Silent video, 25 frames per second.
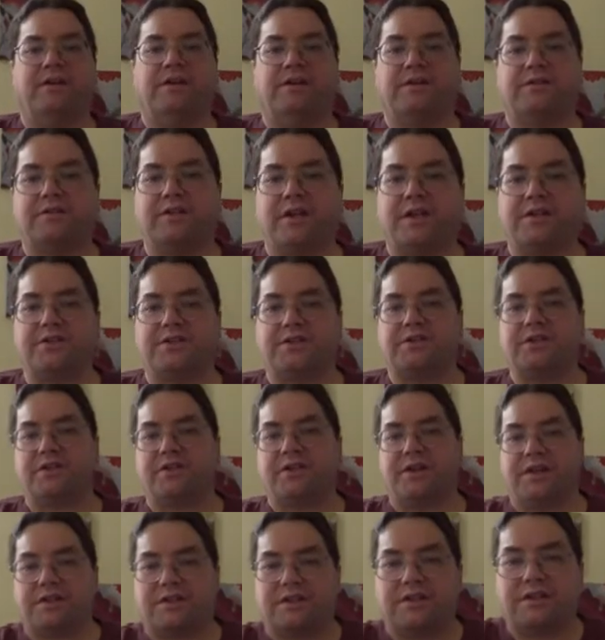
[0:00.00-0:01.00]
So that's a good
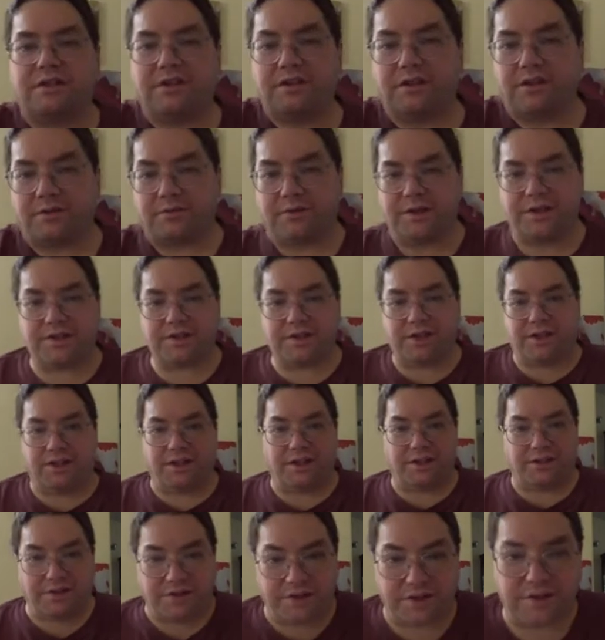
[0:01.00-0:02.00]
thing. That's another reason I
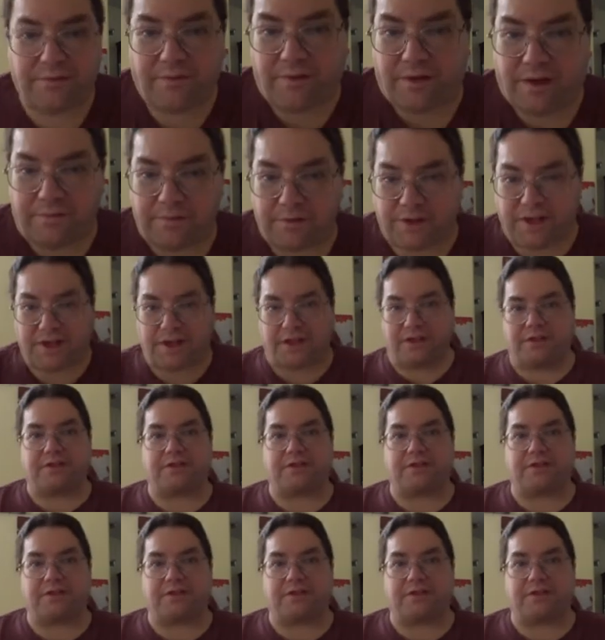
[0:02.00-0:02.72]
like this. I'm liking this